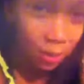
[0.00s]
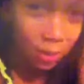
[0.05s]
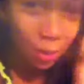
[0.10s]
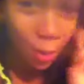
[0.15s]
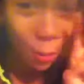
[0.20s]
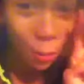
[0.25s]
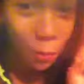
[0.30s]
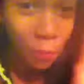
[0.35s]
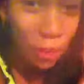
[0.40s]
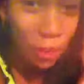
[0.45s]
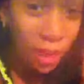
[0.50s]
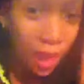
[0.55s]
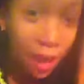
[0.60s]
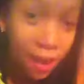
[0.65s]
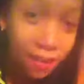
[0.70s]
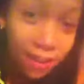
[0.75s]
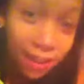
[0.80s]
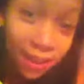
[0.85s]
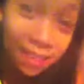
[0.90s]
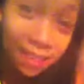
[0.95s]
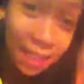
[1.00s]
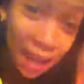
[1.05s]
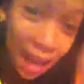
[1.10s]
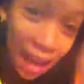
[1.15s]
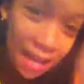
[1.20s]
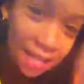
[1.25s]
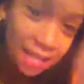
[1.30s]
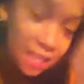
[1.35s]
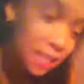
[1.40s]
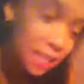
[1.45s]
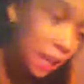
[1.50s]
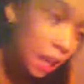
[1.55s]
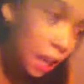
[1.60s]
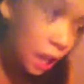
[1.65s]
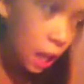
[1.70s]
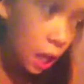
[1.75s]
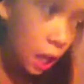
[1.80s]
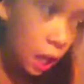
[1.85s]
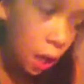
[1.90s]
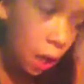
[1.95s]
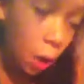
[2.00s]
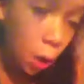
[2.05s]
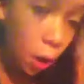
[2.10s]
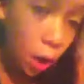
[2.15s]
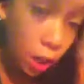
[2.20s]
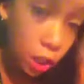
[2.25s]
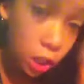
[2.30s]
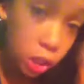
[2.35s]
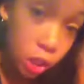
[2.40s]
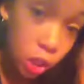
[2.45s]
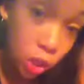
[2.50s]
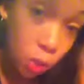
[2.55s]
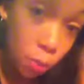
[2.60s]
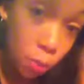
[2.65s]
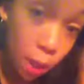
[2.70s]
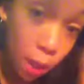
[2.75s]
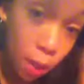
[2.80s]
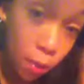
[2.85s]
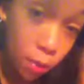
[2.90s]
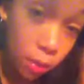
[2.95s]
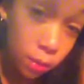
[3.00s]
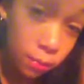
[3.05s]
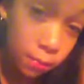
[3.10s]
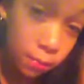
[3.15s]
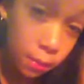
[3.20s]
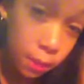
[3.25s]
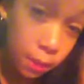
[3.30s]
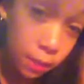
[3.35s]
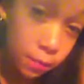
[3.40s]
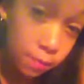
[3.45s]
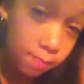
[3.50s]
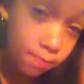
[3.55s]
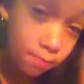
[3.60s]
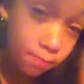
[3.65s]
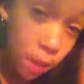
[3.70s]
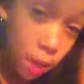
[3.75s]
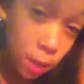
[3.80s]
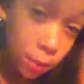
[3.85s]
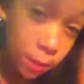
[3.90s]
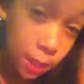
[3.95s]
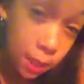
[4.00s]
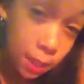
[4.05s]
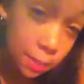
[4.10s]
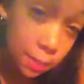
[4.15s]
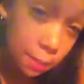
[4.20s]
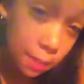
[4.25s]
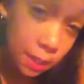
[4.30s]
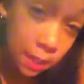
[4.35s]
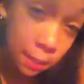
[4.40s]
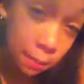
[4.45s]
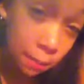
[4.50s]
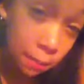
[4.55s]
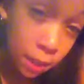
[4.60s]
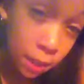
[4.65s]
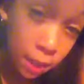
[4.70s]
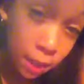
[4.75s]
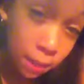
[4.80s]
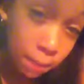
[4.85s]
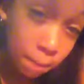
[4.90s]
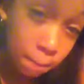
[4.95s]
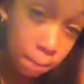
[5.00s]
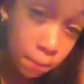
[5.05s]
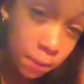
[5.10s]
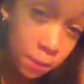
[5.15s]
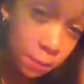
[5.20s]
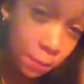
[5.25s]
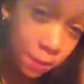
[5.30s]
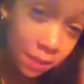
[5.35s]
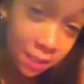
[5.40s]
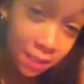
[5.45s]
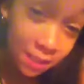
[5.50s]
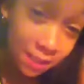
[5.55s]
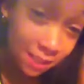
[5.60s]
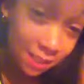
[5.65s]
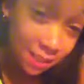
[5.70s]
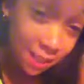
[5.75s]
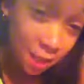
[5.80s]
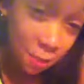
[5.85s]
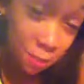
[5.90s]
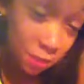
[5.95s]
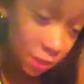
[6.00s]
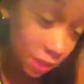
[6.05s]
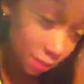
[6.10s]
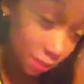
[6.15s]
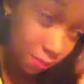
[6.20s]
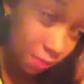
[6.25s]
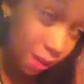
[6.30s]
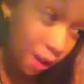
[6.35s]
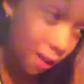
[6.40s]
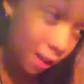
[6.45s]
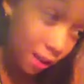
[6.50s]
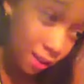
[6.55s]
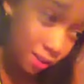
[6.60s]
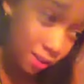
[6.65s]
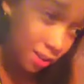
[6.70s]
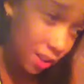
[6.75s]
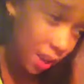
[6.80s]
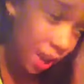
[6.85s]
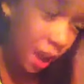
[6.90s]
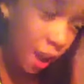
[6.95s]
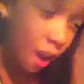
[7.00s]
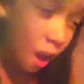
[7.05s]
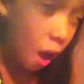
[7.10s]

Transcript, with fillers: Hopefully I'll get that. Or I could just go buy one, but I don't like spending money. Especially since I went to the mall yesterday.